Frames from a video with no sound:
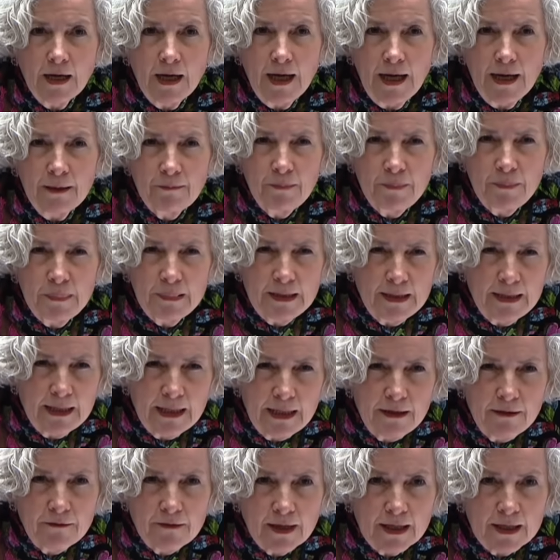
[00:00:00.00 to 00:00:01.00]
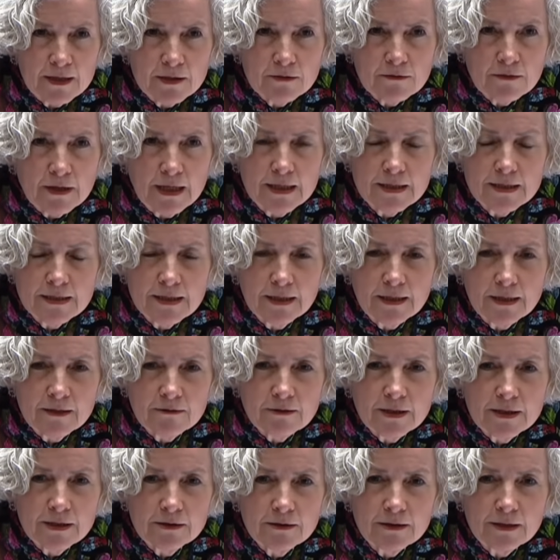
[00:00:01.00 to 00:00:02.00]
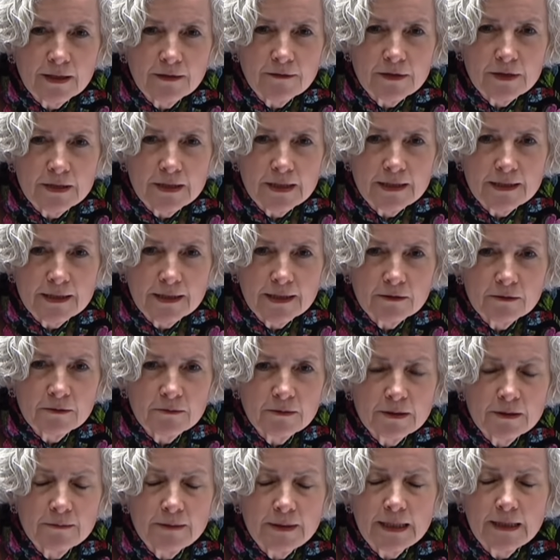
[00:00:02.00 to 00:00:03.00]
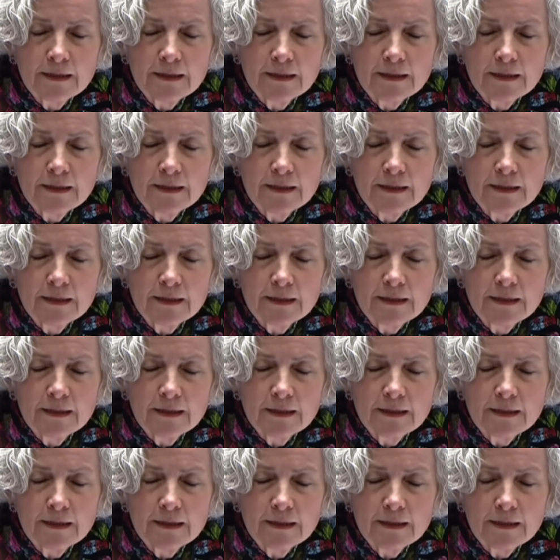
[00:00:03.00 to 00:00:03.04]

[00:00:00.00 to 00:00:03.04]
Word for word: I believe that's right, Senator. I don't have the details with me.